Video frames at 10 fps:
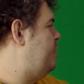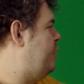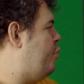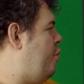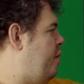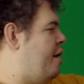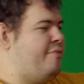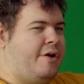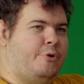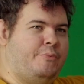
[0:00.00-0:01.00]
got our
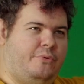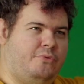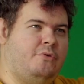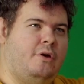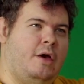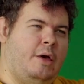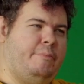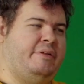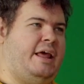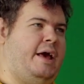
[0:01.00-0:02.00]
variables, but
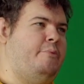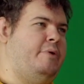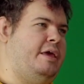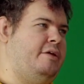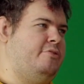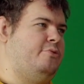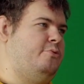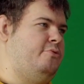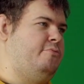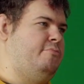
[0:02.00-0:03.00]
now we need to sort
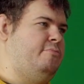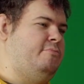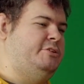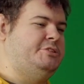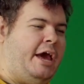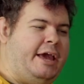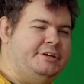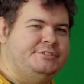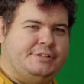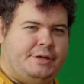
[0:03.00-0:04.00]
of
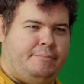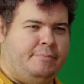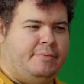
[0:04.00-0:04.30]
change them